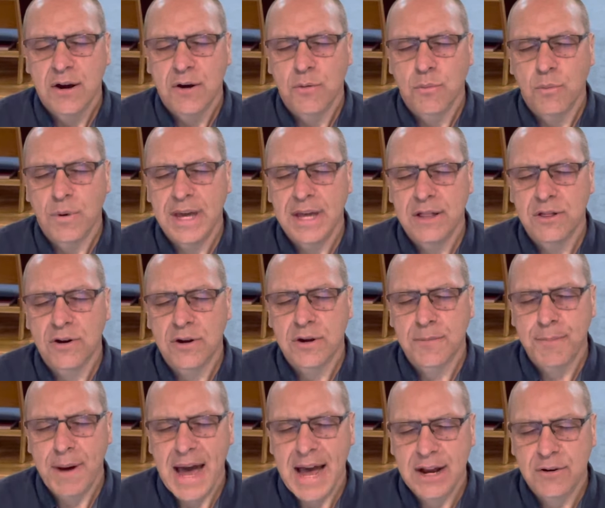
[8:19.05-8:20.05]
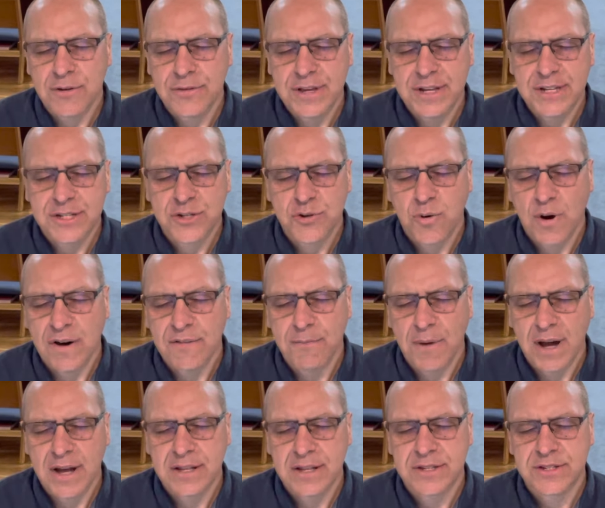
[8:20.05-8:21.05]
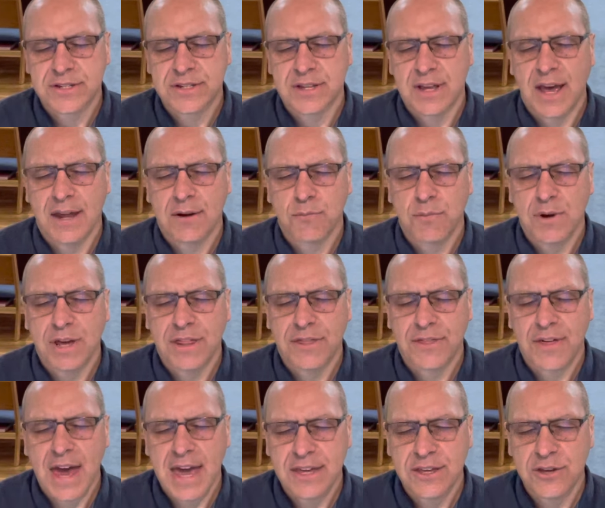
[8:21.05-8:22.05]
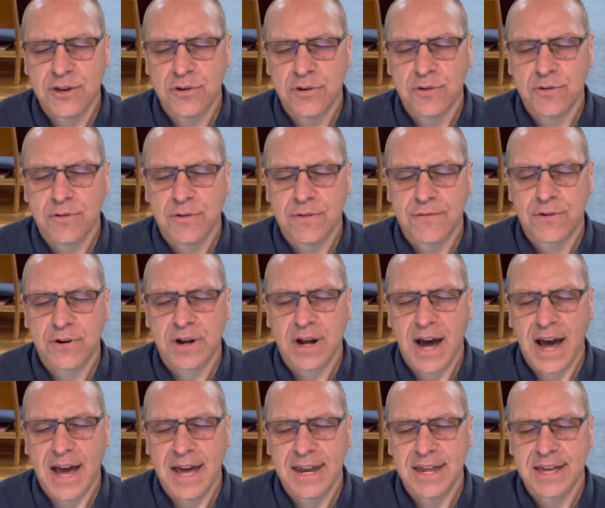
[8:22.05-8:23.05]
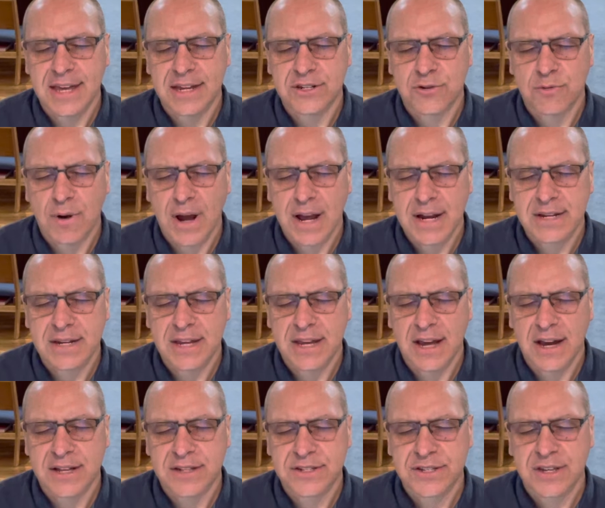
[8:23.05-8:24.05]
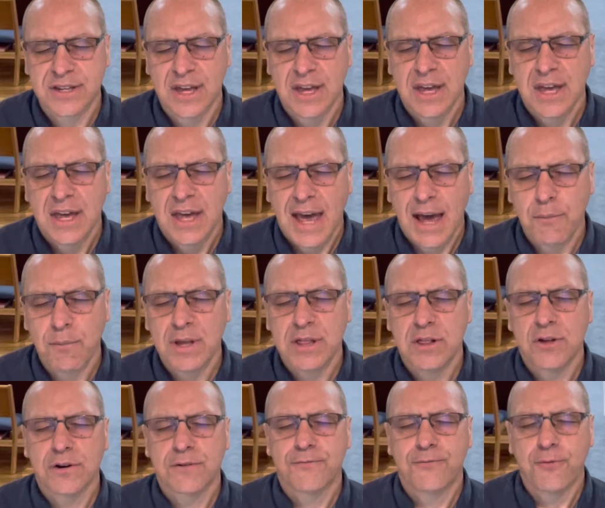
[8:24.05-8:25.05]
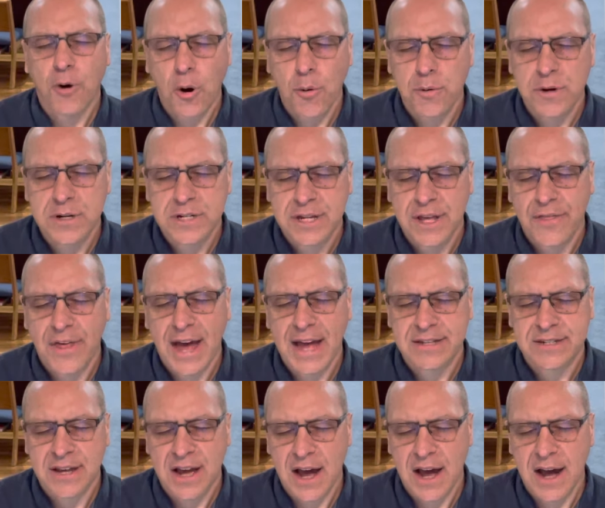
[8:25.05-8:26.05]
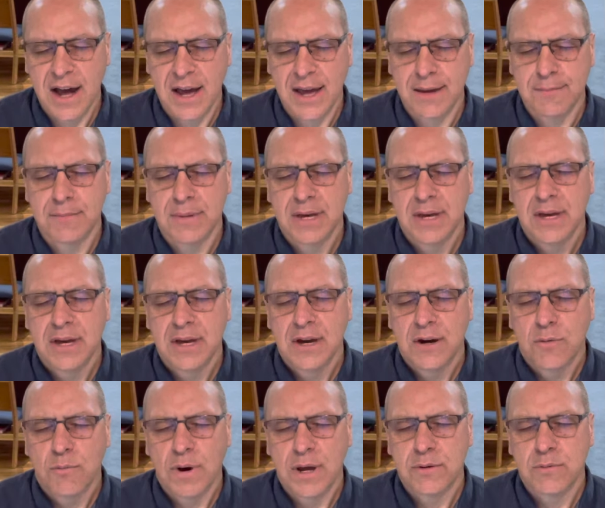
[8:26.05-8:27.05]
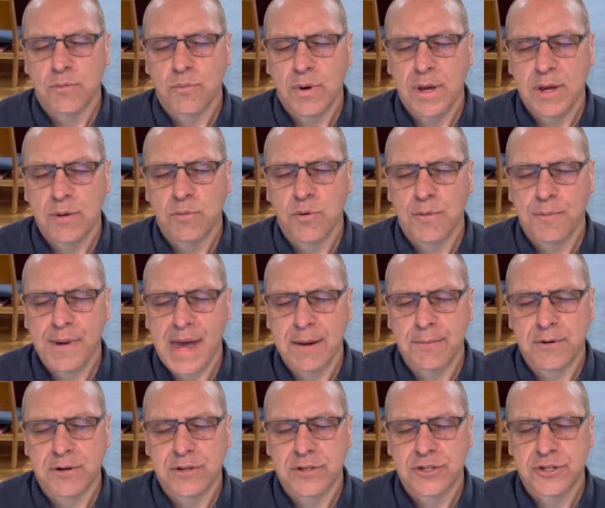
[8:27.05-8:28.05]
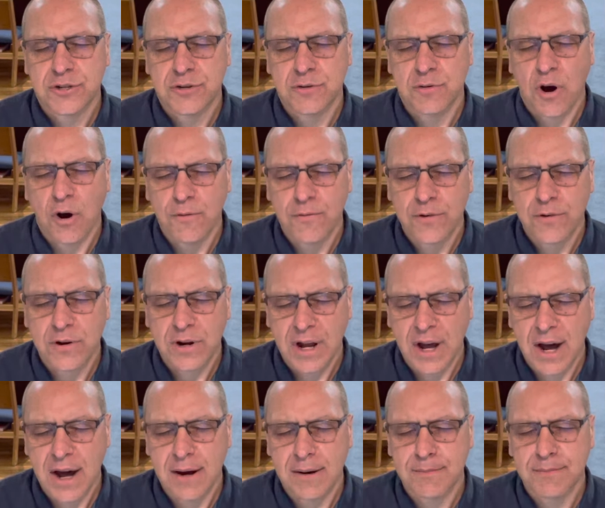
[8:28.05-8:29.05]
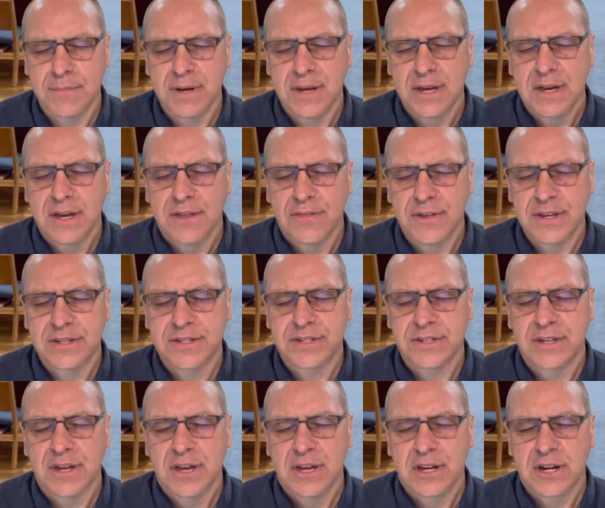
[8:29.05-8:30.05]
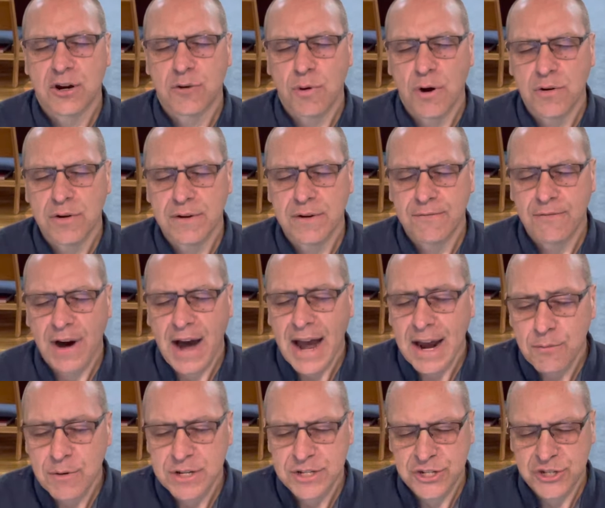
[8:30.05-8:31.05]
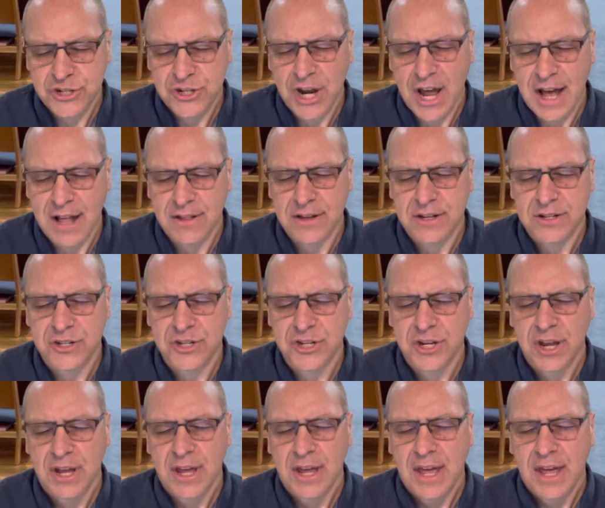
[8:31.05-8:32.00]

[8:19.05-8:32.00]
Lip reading: We look back on these 12 months and we thank you for guiding and directing us. And we look forward to that time when we will be able to overcome this coronavirus challenge.